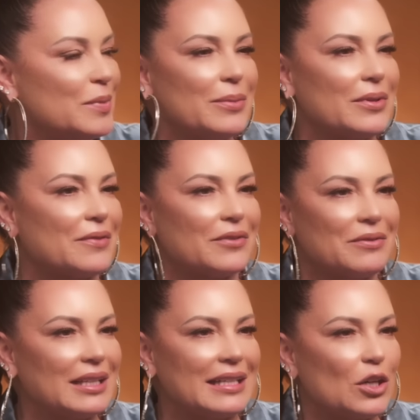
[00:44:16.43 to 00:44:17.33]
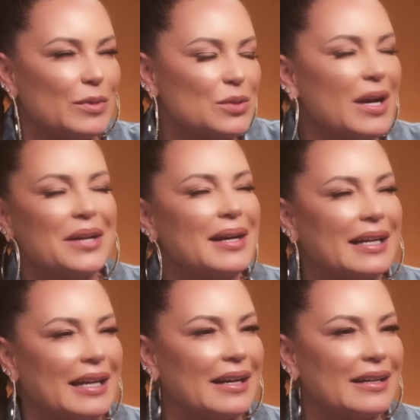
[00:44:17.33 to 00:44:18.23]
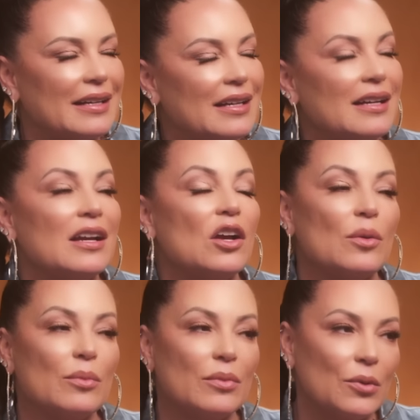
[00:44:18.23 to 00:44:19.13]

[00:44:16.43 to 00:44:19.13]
those people don't really know me. So why do I care? Mm-hmm.